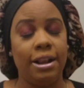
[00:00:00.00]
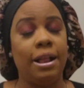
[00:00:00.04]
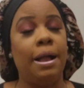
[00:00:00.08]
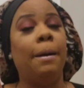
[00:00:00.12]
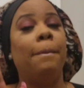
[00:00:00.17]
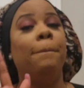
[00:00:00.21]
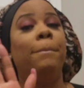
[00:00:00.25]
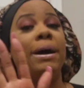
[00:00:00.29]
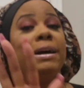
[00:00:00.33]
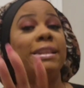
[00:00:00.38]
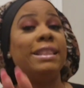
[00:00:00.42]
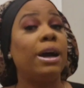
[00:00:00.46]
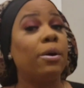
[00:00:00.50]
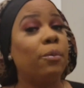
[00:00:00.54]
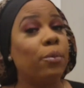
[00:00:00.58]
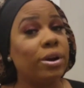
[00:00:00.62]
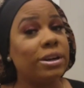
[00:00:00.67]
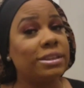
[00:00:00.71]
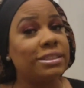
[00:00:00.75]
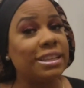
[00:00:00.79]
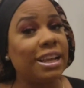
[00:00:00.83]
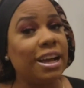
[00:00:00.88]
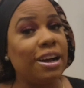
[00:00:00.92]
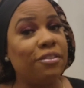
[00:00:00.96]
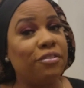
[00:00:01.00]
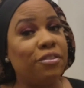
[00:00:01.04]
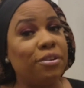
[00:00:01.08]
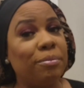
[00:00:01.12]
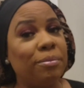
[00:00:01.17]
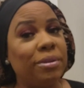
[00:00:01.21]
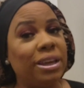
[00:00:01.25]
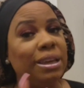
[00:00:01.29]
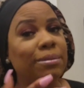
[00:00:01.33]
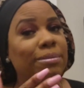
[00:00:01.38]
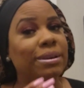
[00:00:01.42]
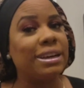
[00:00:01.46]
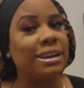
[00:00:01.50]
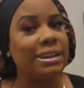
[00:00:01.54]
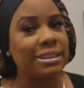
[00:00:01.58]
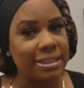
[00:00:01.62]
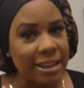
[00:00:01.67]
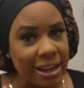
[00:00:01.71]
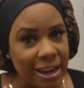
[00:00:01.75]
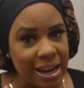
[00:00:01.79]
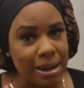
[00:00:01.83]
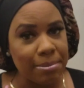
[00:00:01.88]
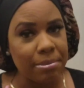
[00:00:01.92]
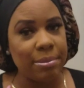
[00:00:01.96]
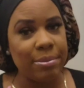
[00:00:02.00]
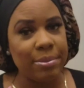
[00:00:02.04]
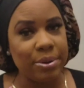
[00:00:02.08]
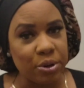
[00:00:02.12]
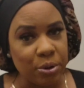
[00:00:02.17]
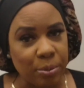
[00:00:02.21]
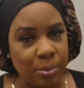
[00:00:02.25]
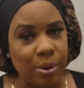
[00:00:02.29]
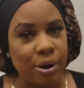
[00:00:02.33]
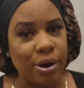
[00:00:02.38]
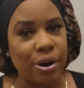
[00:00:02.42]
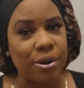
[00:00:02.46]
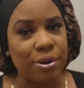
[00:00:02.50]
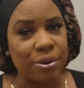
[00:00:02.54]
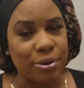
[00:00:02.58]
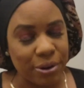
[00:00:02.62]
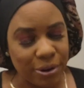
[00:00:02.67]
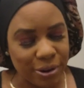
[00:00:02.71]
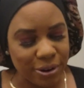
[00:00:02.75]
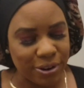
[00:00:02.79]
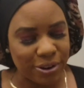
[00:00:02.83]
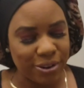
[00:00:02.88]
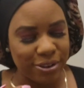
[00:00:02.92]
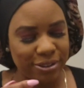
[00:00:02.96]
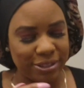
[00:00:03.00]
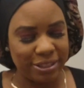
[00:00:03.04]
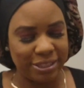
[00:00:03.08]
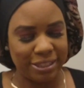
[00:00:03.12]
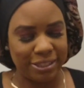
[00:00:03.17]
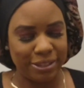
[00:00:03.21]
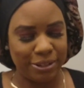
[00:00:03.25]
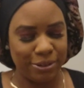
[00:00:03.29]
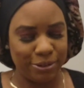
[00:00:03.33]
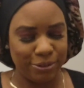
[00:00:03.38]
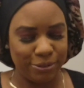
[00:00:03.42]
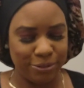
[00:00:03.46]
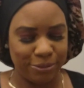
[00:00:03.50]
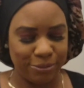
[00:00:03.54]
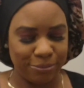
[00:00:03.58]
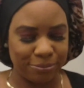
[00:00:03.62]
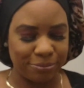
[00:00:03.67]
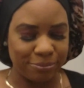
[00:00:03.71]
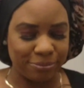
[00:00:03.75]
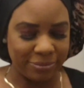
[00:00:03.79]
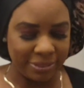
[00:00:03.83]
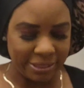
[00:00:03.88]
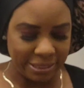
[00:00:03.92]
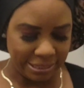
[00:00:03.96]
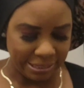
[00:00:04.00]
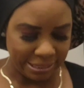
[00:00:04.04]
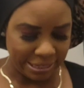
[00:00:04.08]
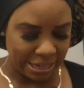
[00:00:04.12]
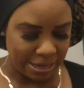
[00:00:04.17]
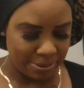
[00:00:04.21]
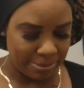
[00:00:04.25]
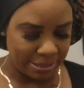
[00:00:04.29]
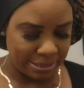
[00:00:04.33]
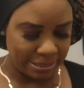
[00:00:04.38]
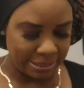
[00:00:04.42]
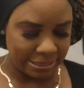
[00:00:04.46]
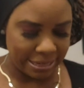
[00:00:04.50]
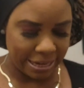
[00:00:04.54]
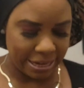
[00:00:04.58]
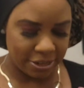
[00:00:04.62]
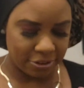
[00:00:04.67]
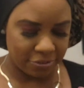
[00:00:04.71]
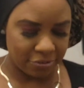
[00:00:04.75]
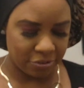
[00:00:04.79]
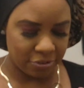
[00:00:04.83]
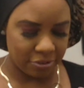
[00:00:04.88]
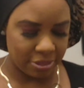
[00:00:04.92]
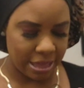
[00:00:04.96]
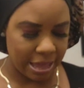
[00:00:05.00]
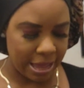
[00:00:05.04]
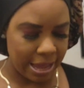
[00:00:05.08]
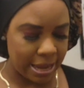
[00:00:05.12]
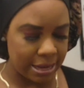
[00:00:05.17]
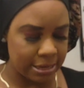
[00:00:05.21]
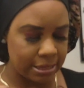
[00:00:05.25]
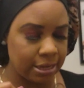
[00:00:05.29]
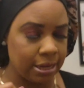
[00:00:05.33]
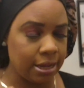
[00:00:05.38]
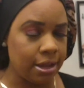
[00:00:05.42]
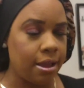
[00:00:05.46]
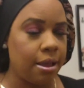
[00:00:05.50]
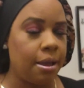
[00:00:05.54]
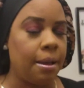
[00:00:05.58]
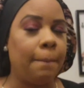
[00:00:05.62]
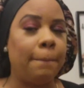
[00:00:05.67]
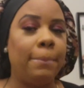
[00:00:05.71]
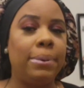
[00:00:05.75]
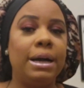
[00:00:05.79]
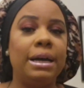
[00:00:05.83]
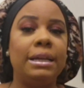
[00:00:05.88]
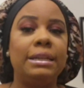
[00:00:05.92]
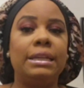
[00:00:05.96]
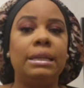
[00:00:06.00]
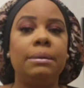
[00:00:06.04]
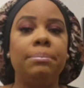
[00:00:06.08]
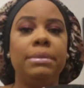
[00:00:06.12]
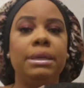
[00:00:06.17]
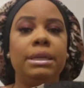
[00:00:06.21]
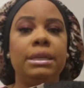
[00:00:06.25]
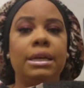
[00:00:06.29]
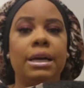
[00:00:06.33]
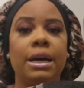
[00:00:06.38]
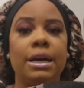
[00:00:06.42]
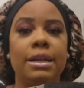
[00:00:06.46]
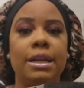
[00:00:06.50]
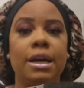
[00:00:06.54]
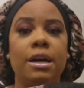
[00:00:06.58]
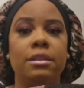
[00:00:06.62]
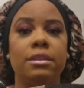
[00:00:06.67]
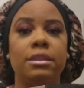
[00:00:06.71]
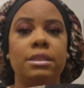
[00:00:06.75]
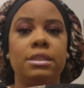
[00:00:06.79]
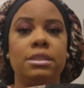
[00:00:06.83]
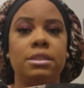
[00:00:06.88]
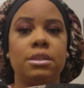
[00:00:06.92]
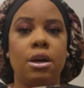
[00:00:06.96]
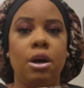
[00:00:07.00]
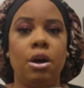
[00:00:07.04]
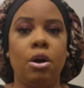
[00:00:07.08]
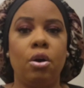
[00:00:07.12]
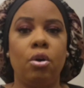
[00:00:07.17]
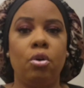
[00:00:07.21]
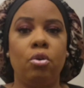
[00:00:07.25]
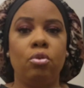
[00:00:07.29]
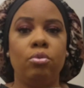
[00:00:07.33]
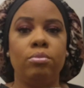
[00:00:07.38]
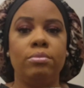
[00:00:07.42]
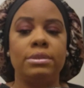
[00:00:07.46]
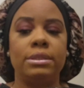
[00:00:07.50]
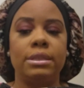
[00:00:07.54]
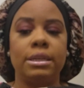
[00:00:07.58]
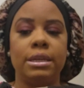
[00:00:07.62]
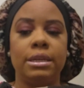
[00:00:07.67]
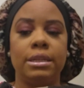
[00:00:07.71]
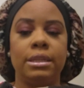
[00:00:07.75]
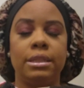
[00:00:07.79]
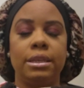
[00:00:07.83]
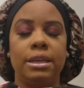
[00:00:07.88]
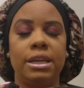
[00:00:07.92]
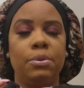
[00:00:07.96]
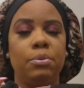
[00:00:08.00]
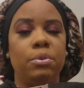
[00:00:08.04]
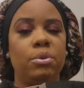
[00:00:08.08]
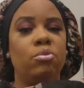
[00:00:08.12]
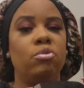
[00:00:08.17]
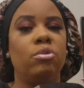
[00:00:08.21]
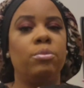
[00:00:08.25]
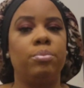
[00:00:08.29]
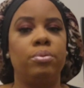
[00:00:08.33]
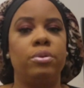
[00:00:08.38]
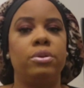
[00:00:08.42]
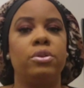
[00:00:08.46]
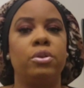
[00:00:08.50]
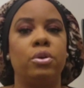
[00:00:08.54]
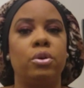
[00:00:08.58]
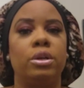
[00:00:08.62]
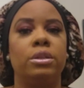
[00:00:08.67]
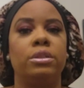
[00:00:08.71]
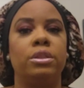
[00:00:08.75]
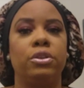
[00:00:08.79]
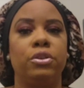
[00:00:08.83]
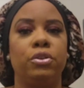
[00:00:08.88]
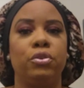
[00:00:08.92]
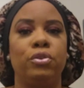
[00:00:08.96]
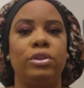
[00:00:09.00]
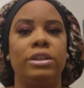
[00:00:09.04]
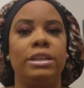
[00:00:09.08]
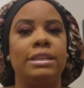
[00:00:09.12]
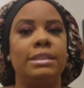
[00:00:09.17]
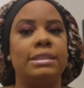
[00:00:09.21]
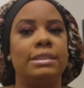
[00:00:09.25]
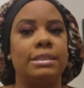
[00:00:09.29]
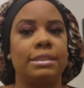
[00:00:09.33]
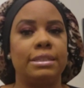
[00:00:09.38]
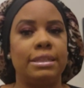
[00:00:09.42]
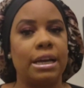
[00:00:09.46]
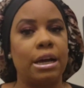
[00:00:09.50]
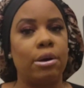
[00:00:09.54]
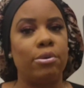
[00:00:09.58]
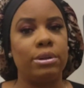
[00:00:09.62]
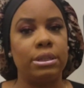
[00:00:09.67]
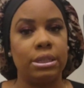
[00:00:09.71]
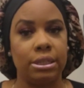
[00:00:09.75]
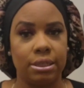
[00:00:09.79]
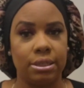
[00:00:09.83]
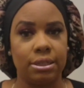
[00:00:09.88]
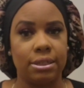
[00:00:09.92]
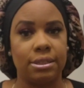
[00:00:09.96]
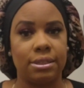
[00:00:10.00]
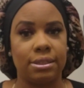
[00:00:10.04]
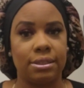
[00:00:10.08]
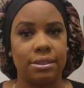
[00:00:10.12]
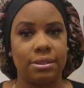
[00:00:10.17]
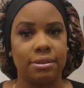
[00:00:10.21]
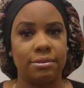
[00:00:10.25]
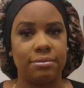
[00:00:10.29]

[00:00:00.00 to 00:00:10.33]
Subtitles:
But that works out for me because I am a middle part girl, so I'm excited for that. But let me cut out these combs and then we will put on the unit and see how it looks.